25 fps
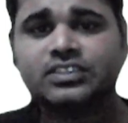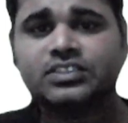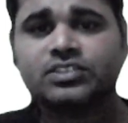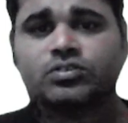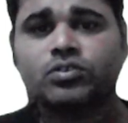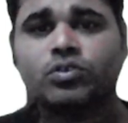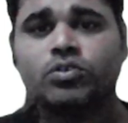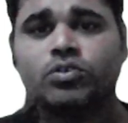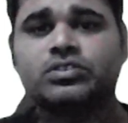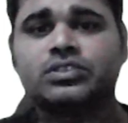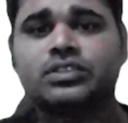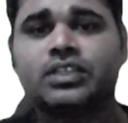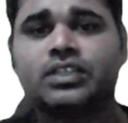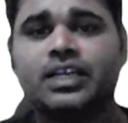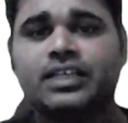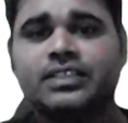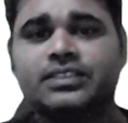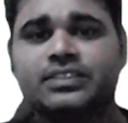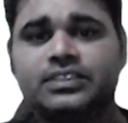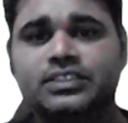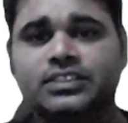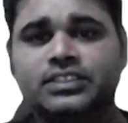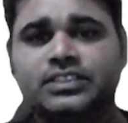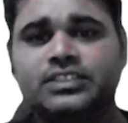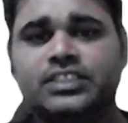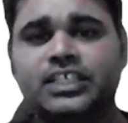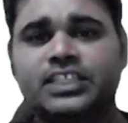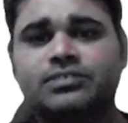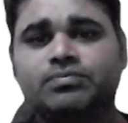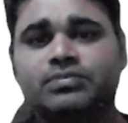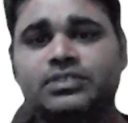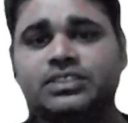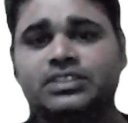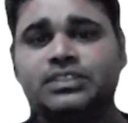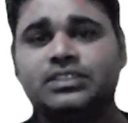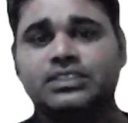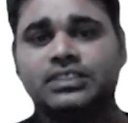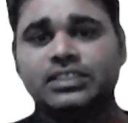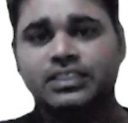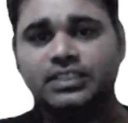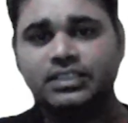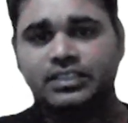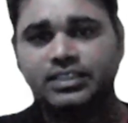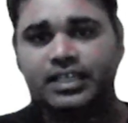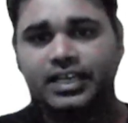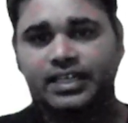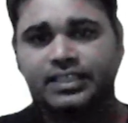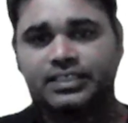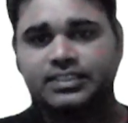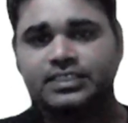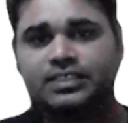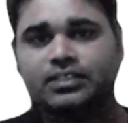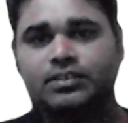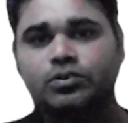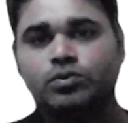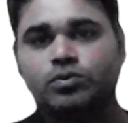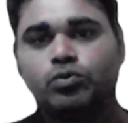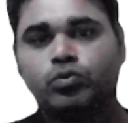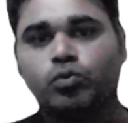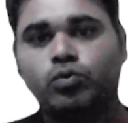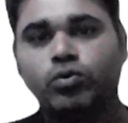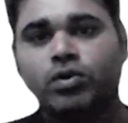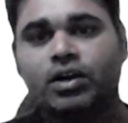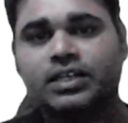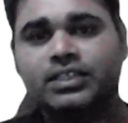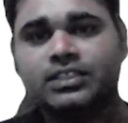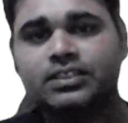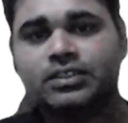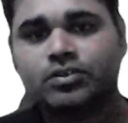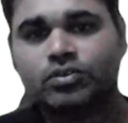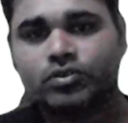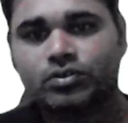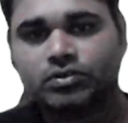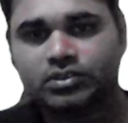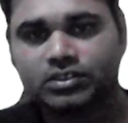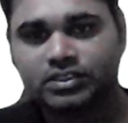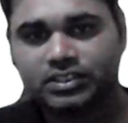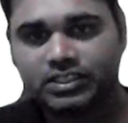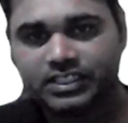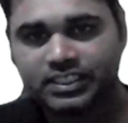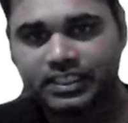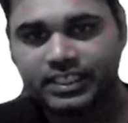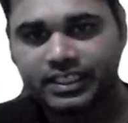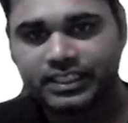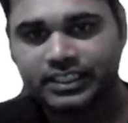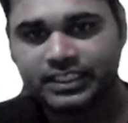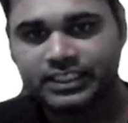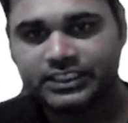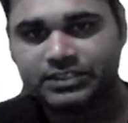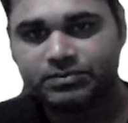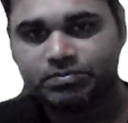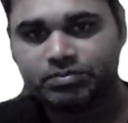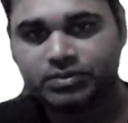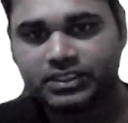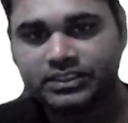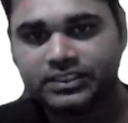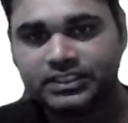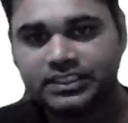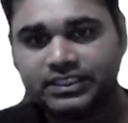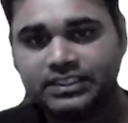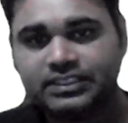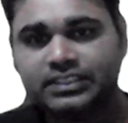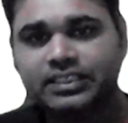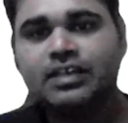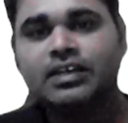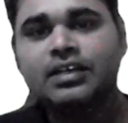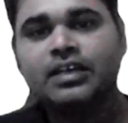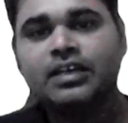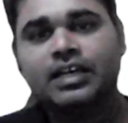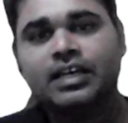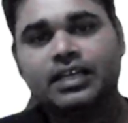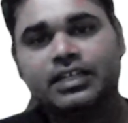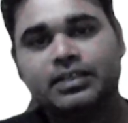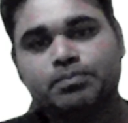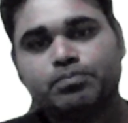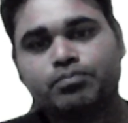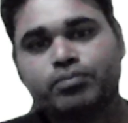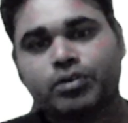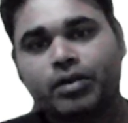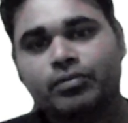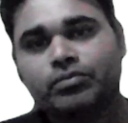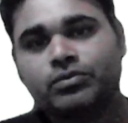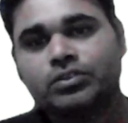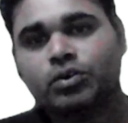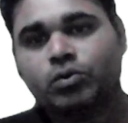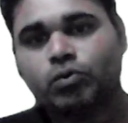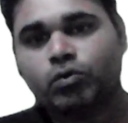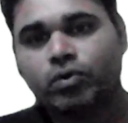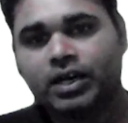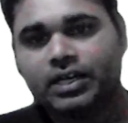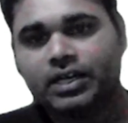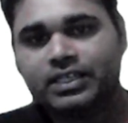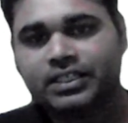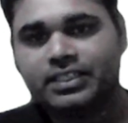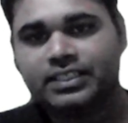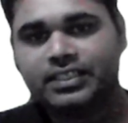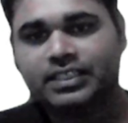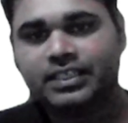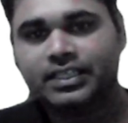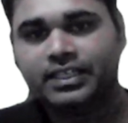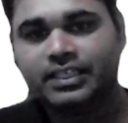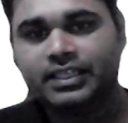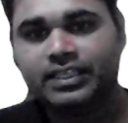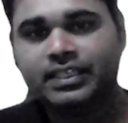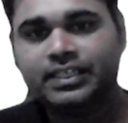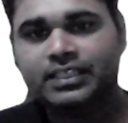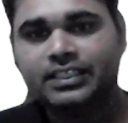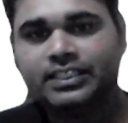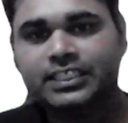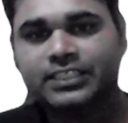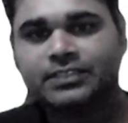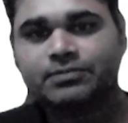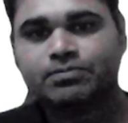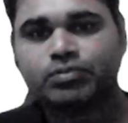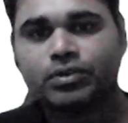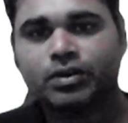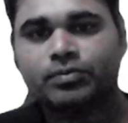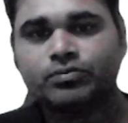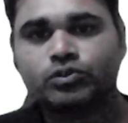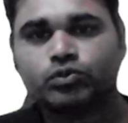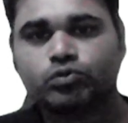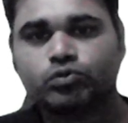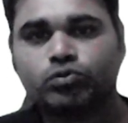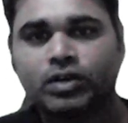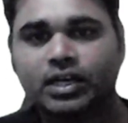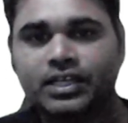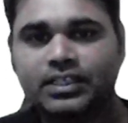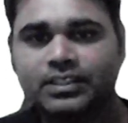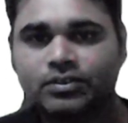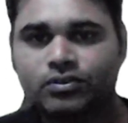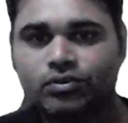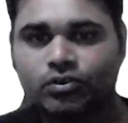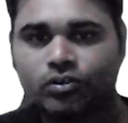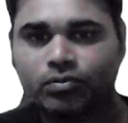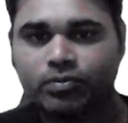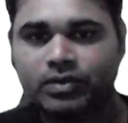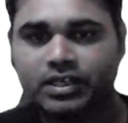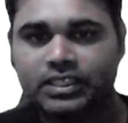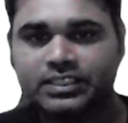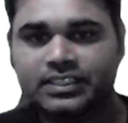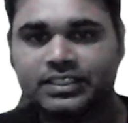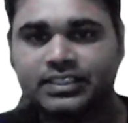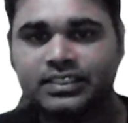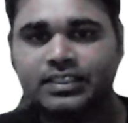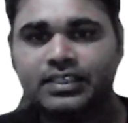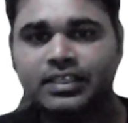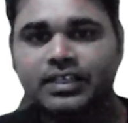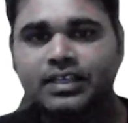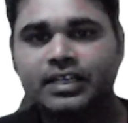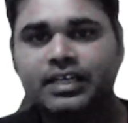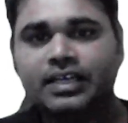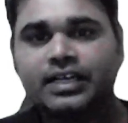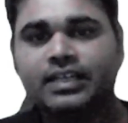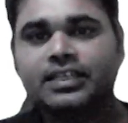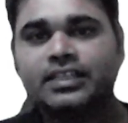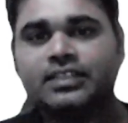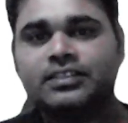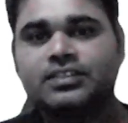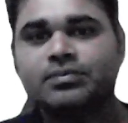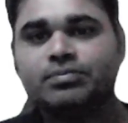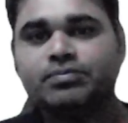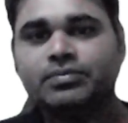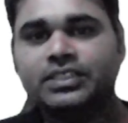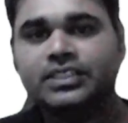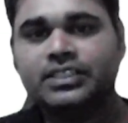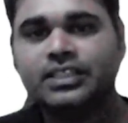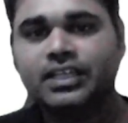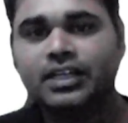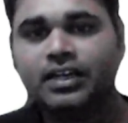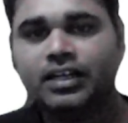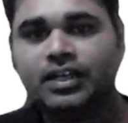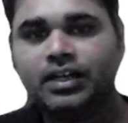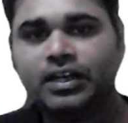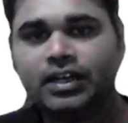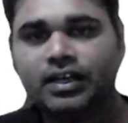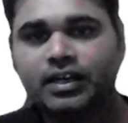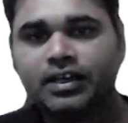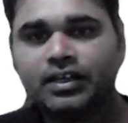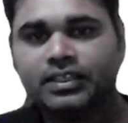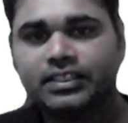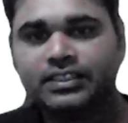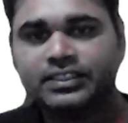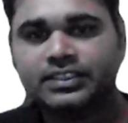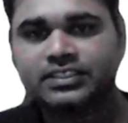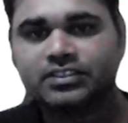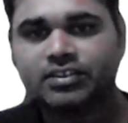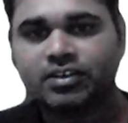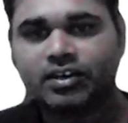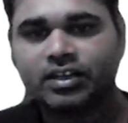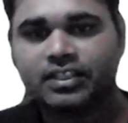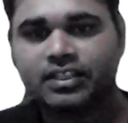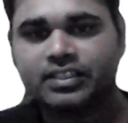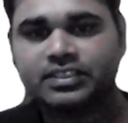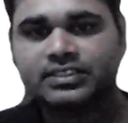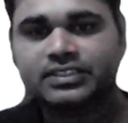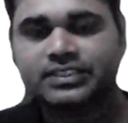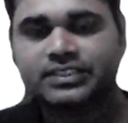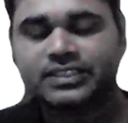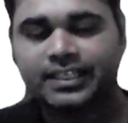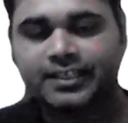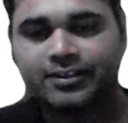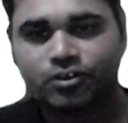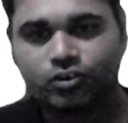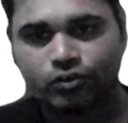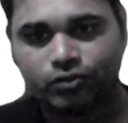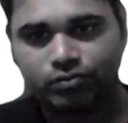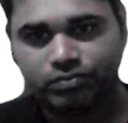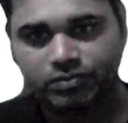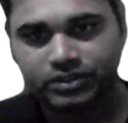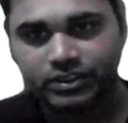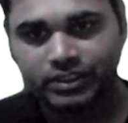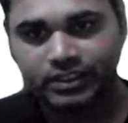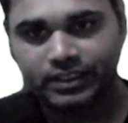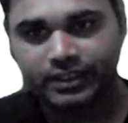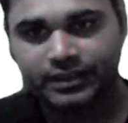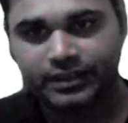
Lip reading: looks like this. That means in that one DNA is present, and from the one DNA it forms one chromatin, and at the middle it is called as the centromere.